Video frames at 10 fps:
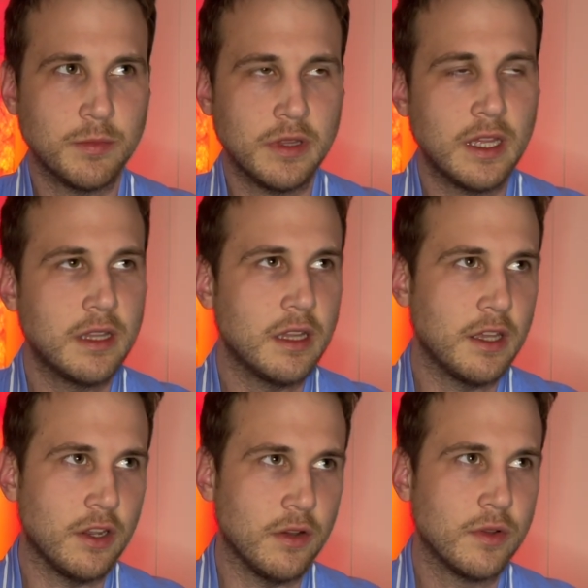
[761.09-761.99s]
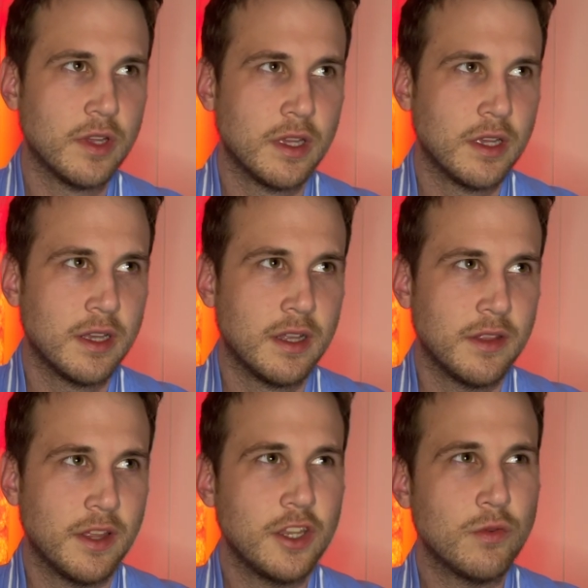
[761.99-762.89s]
But then
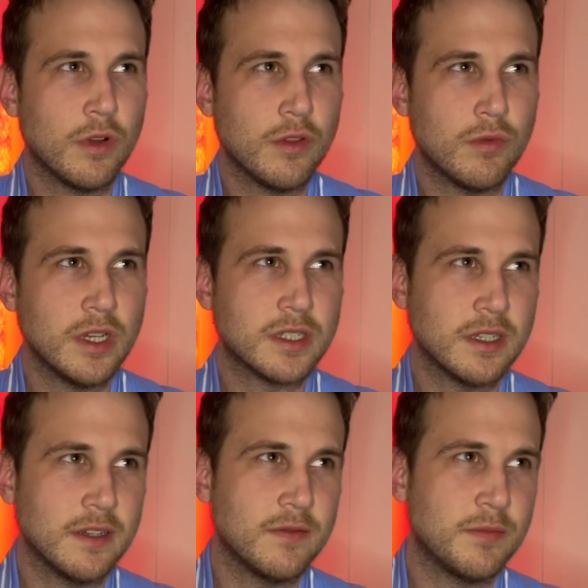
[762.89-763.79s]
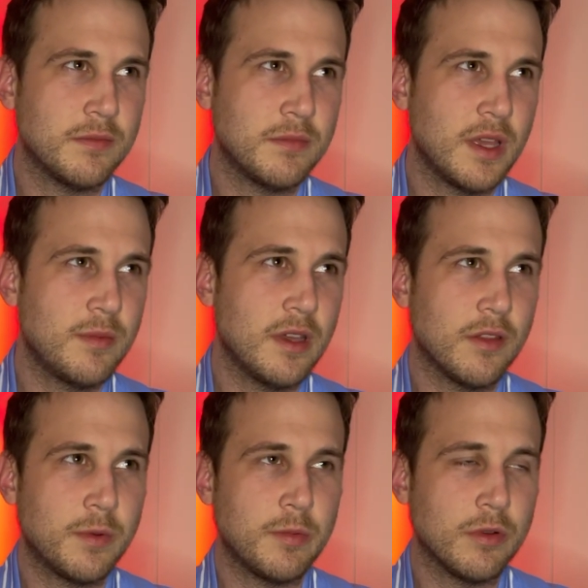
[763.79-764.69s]
you run the risk of maybe
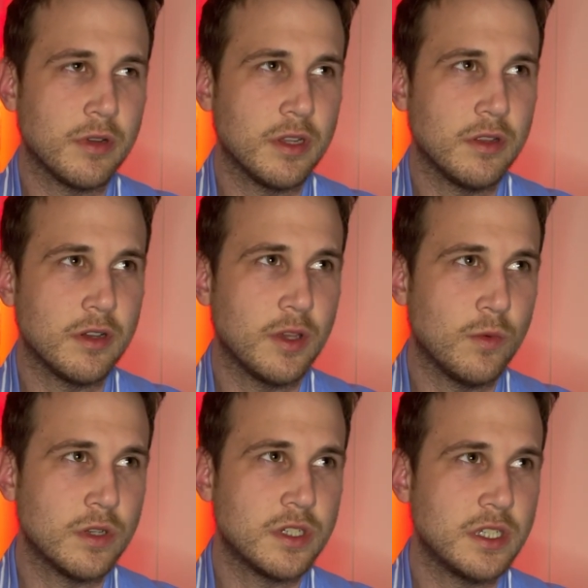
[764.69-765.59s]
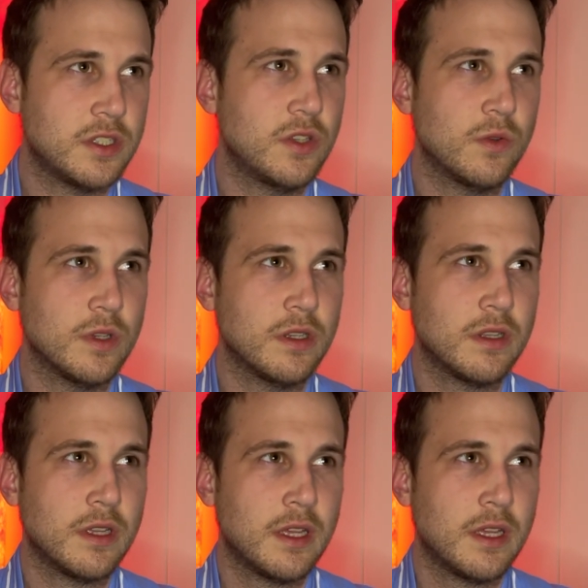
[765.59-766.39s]
other people are going to look at what she's doing